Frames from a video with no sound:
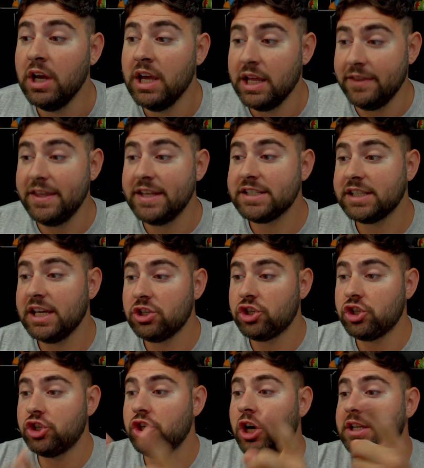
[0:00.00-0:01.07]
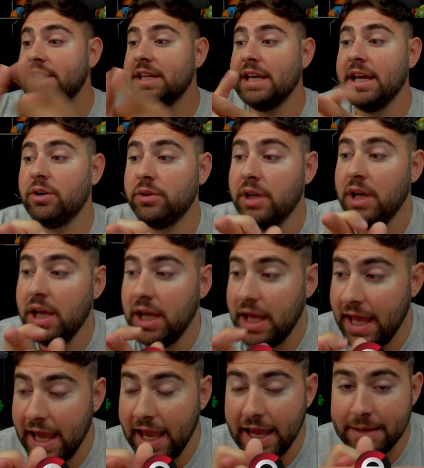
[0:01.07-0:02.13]
this can shut down
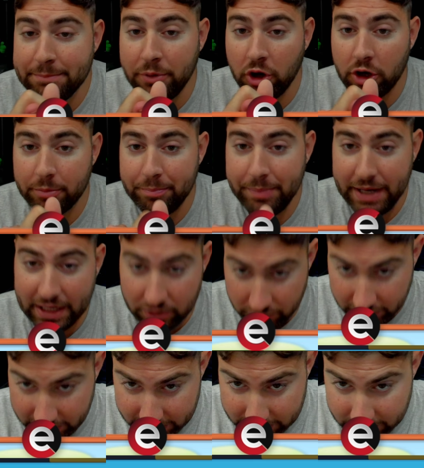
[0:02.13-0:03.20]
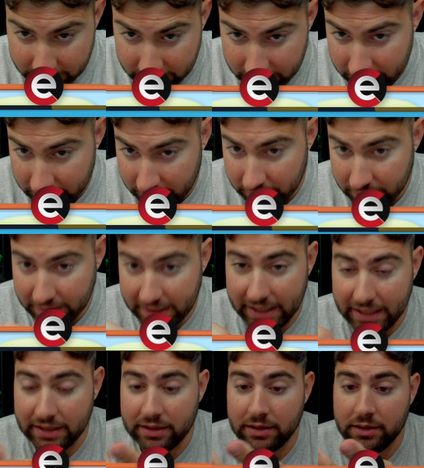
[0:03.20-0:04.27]
a Barbarian King.